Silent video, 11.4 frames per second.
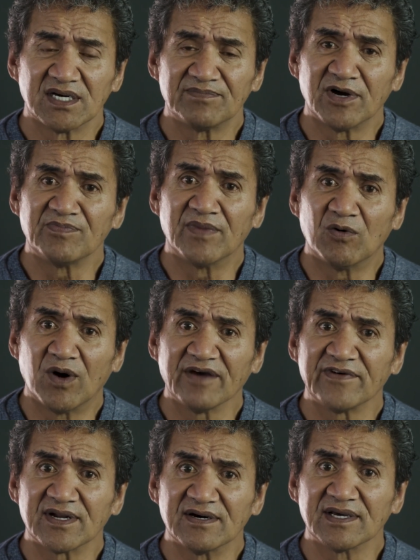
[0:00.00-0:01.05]
Both my
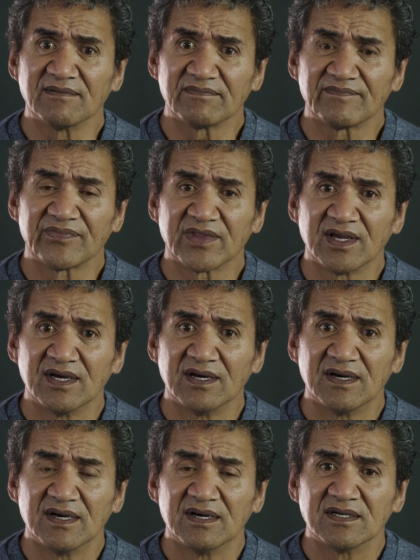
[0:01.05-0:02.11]
wife and I
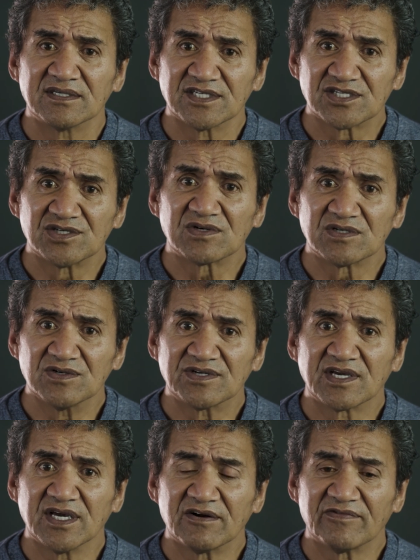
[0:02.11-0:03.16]
just took good
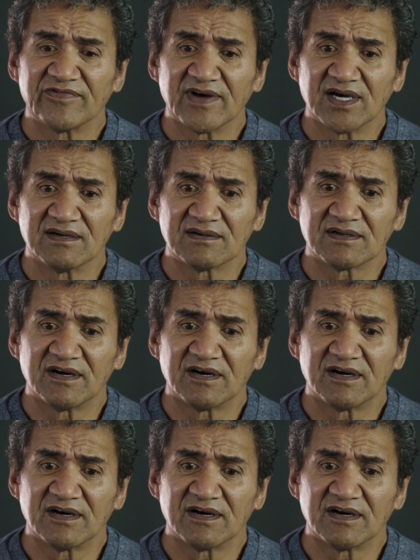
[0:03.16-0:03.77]
care of a